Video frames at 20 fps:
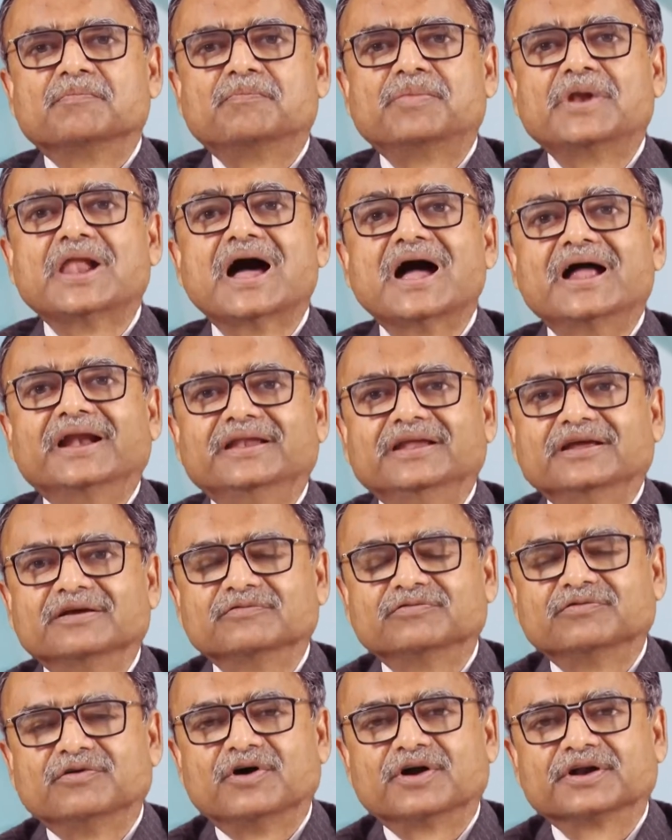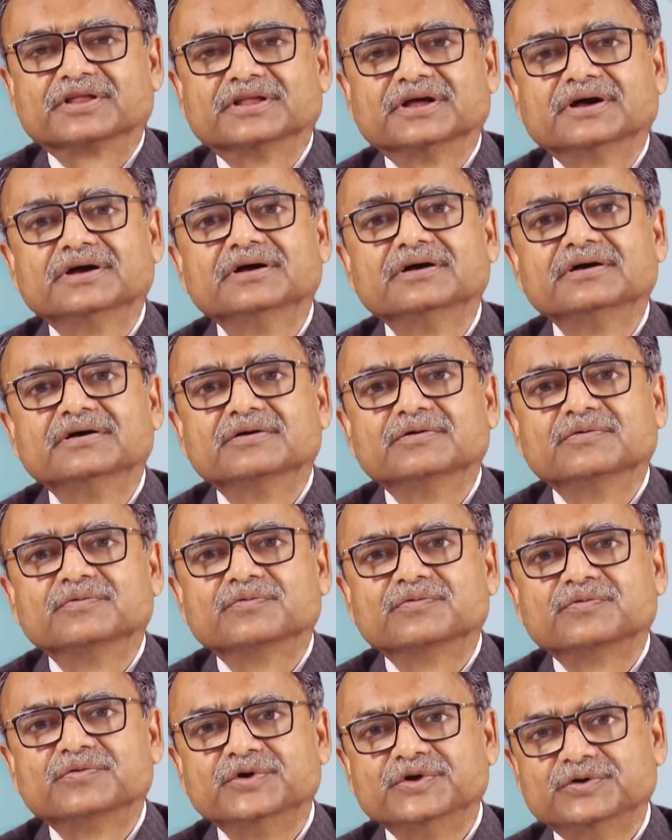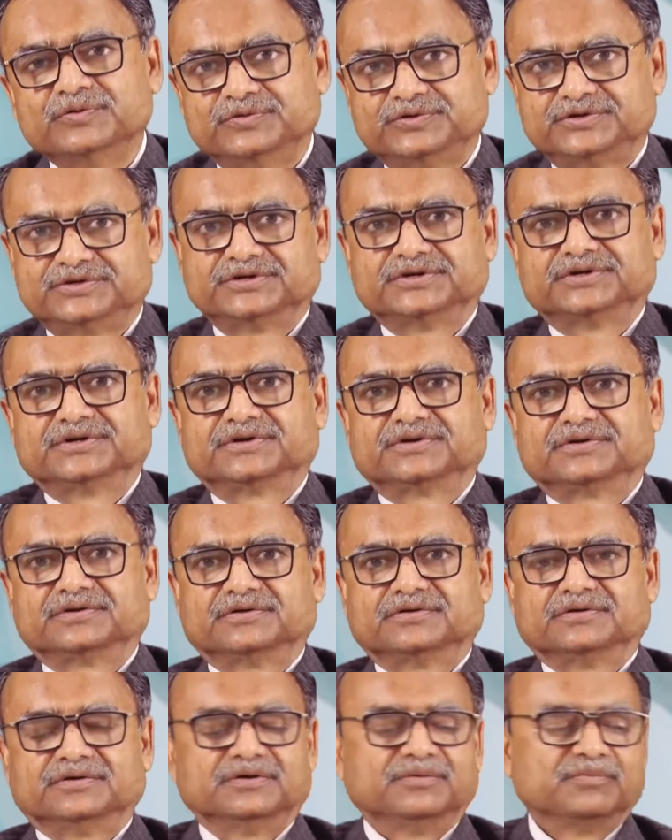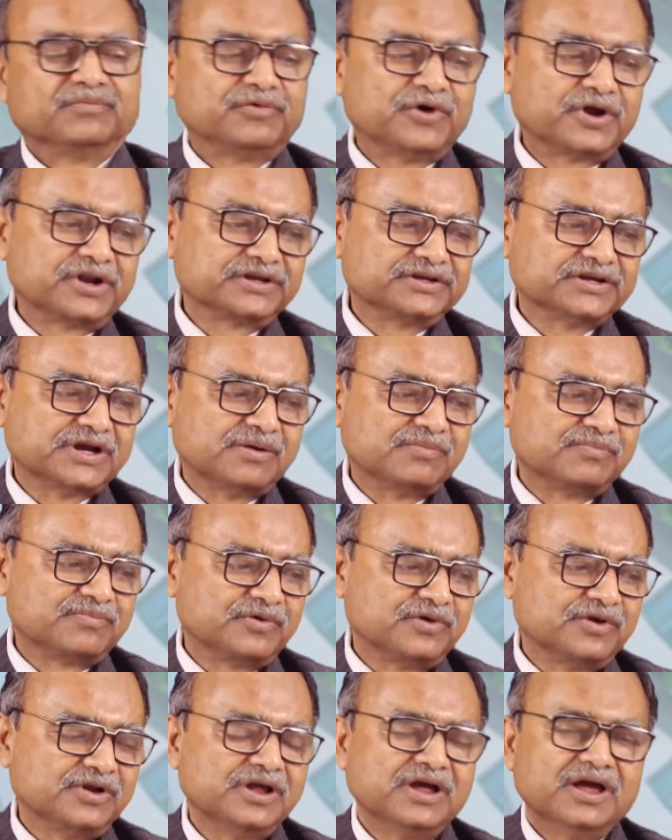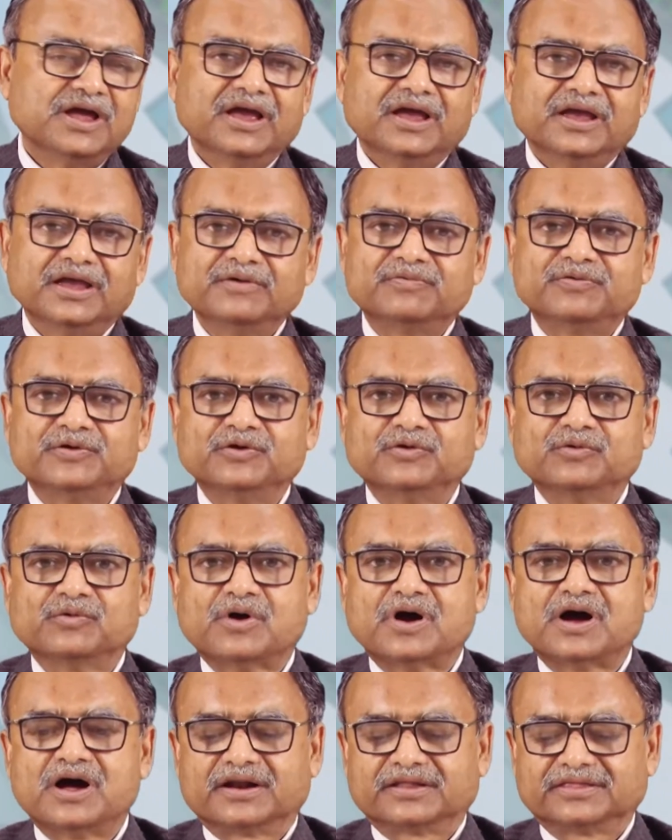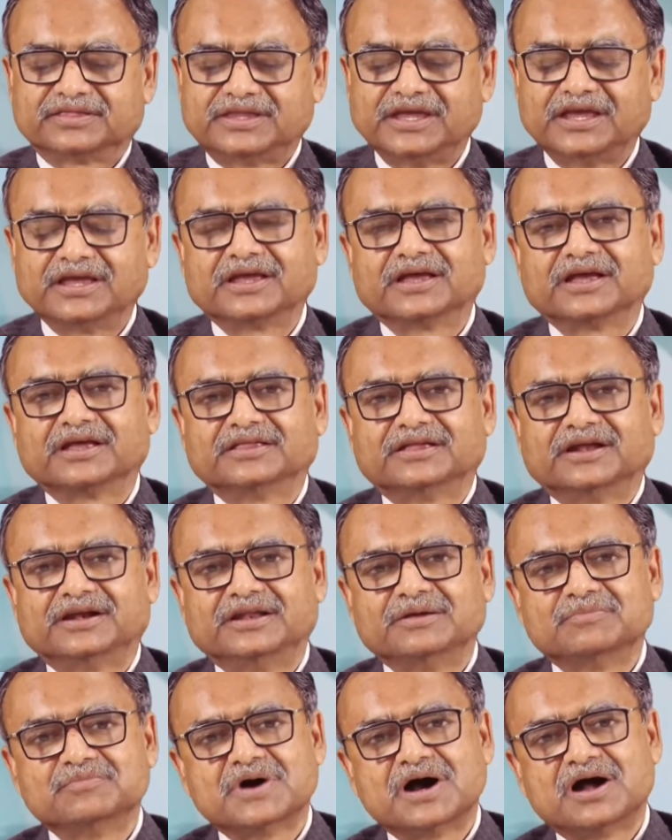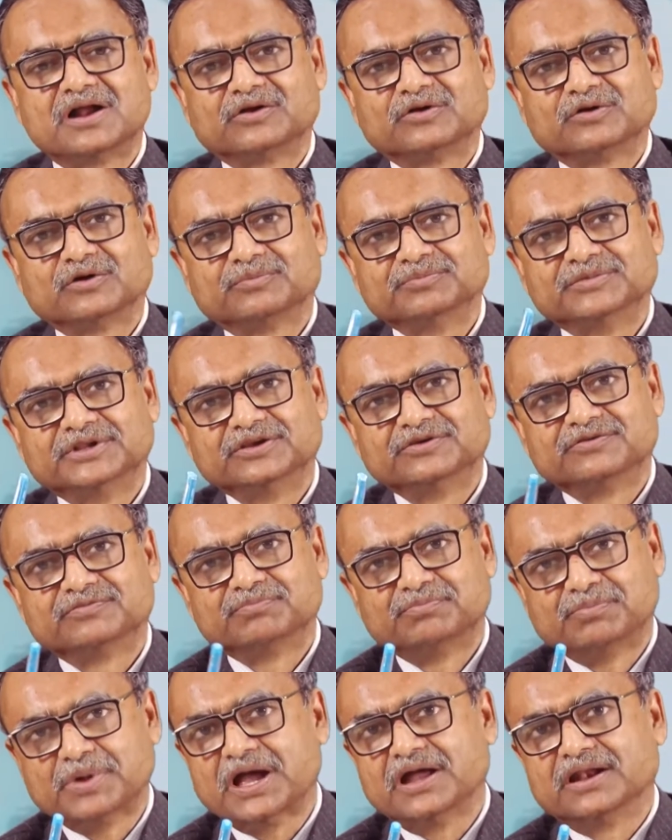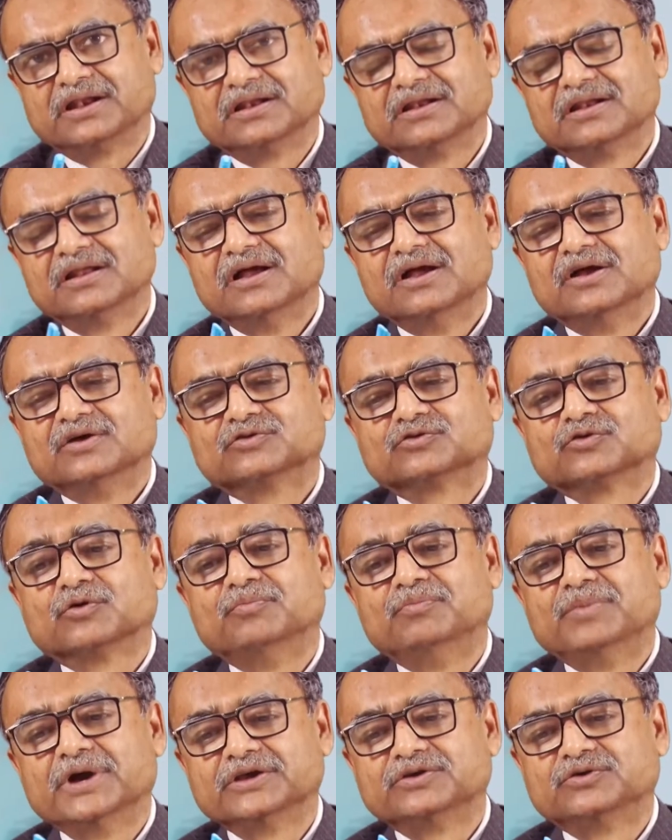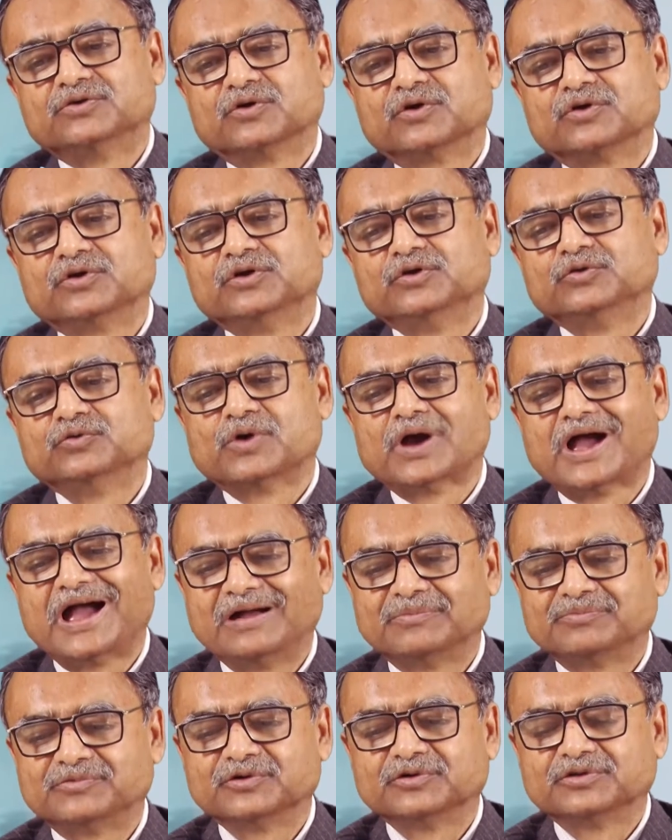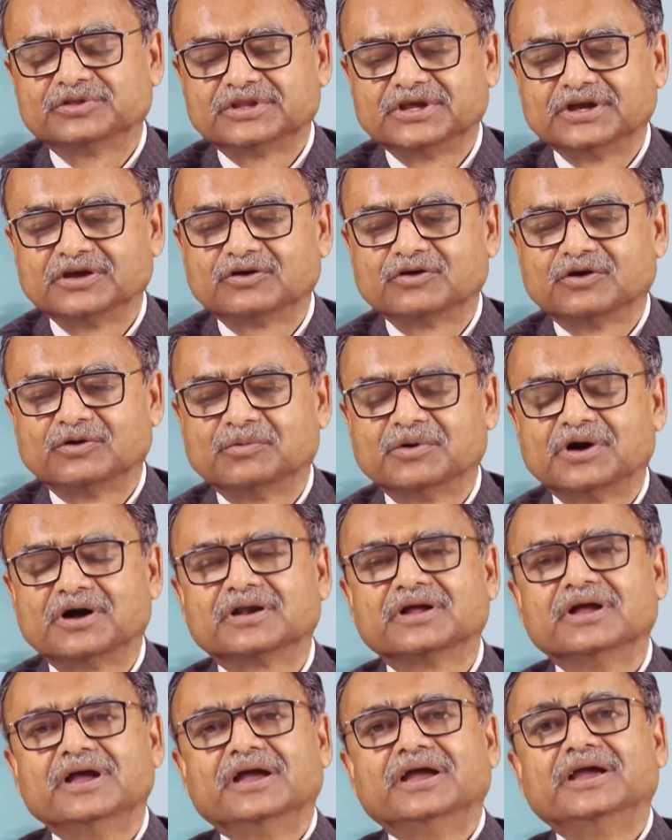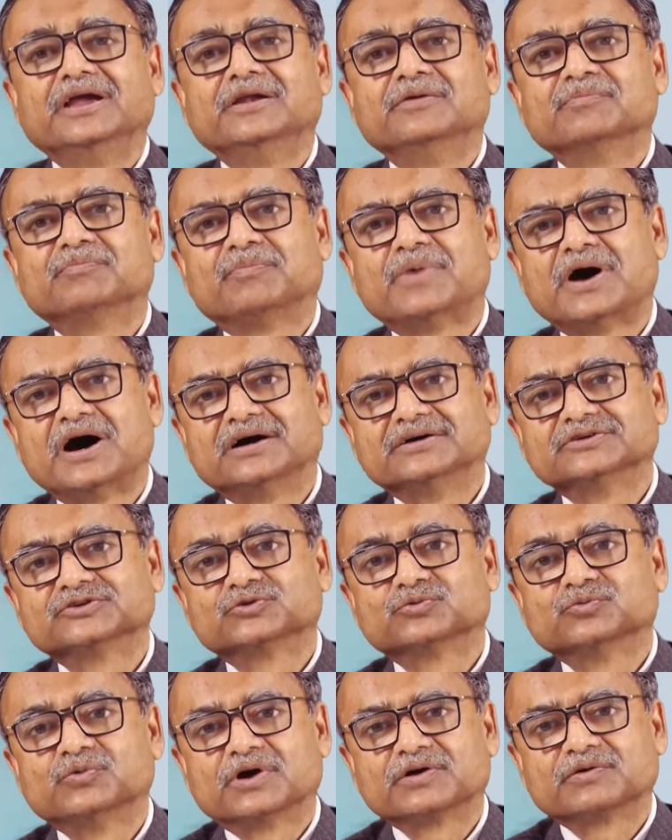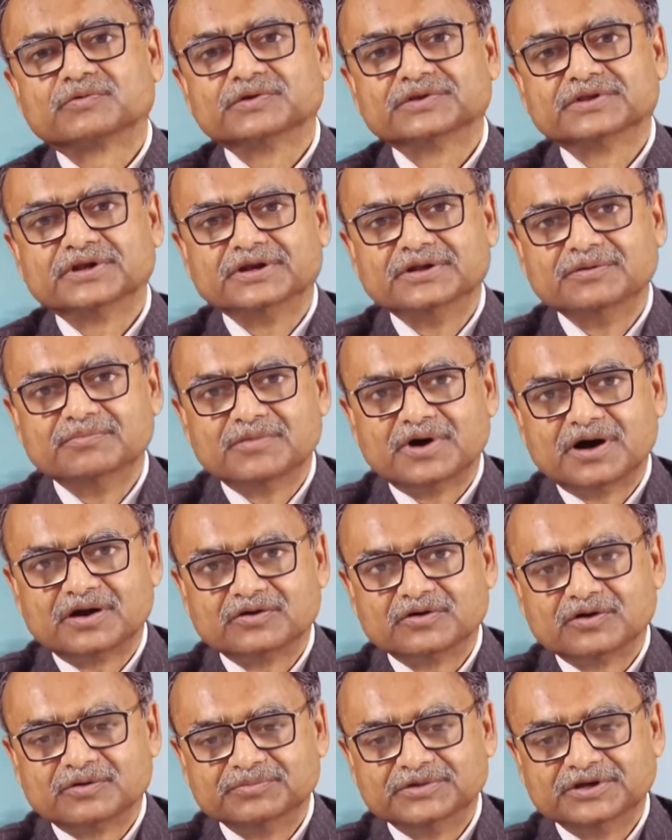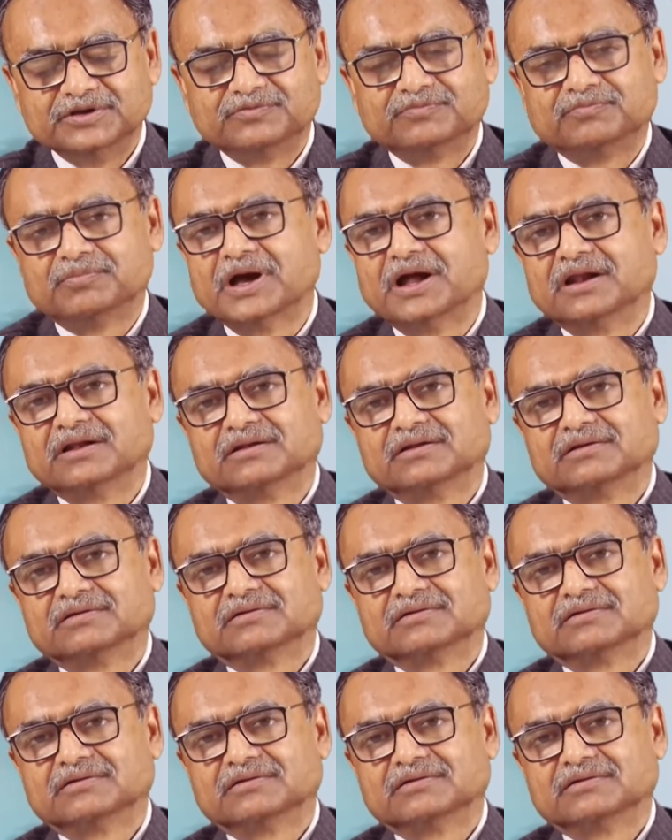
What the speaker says: planning for the future. For example, if you are thinking the demand of this pen, so based on you have to think over in past what was the demand of this pen,